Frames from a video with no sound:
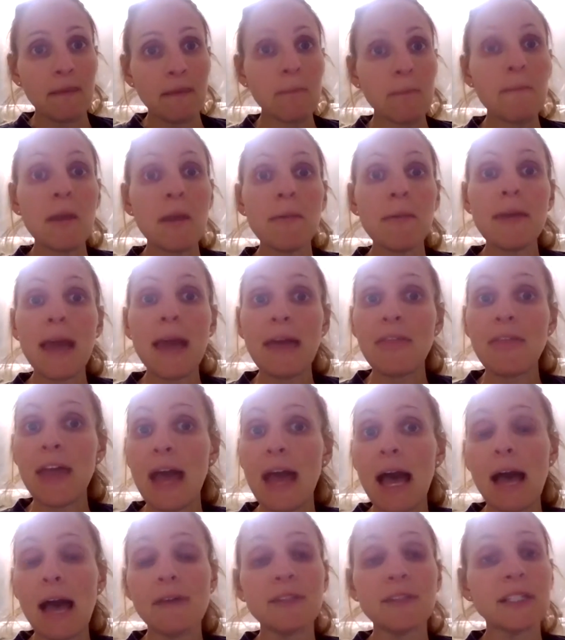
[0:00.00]
maybe they
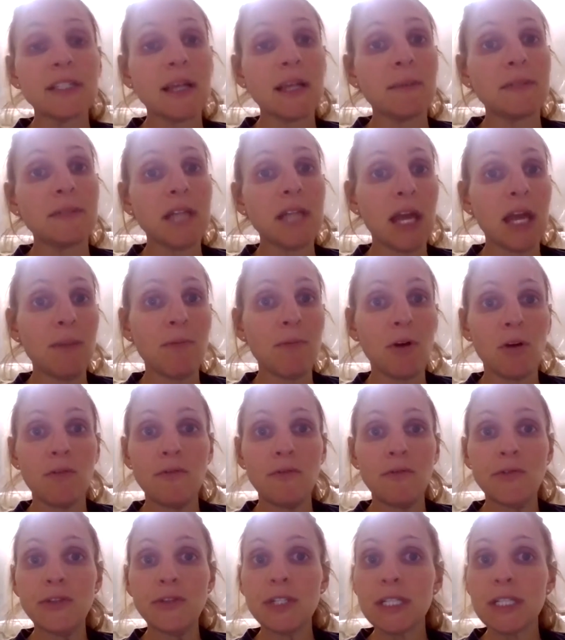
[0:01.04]
have some type of